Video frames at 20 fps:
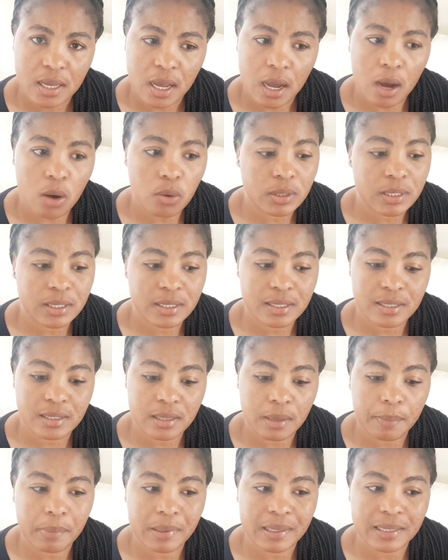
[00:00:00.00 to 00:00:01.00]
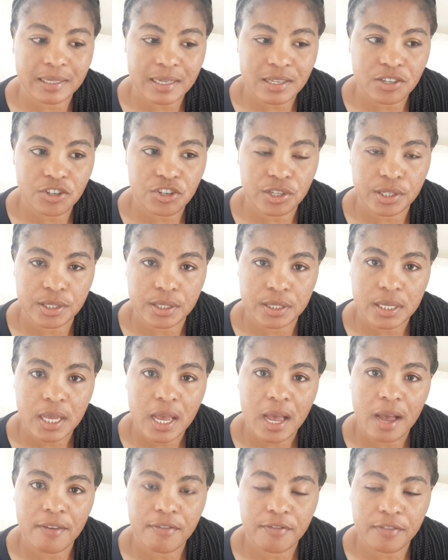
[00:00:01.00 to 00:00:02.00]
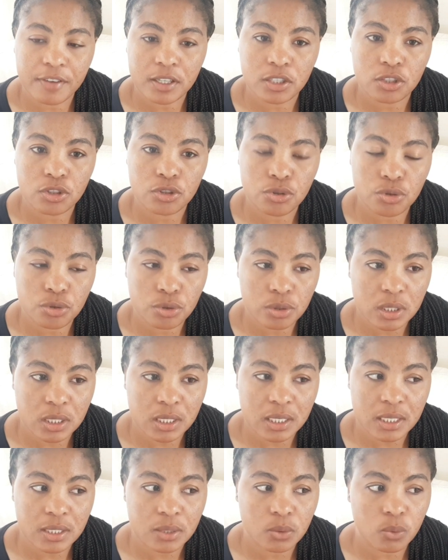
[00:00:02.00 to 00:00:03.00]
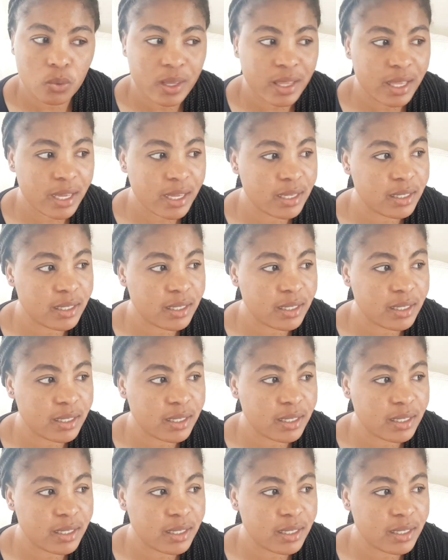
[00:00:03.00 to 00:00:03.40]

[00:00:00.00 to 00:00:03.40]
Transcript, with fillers: how does separations affect children's whether